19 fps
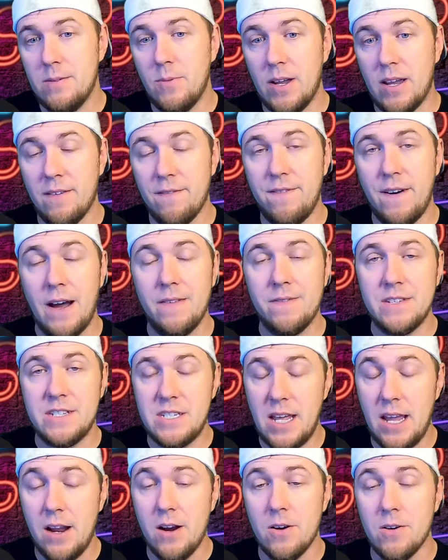we can find the
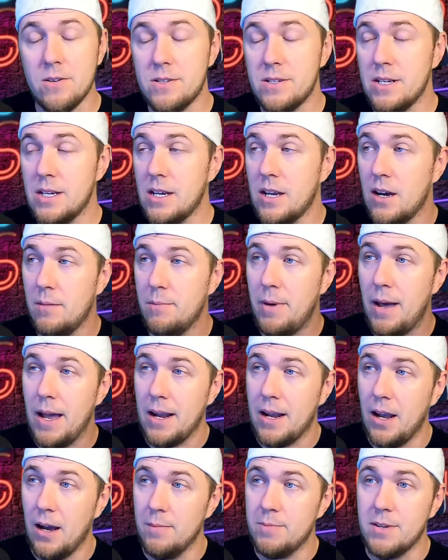stairs and come
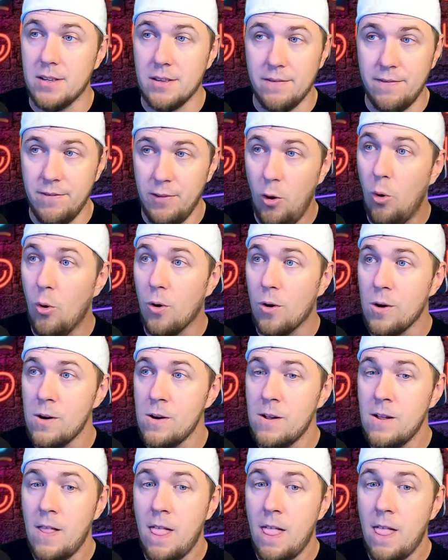back up to the floor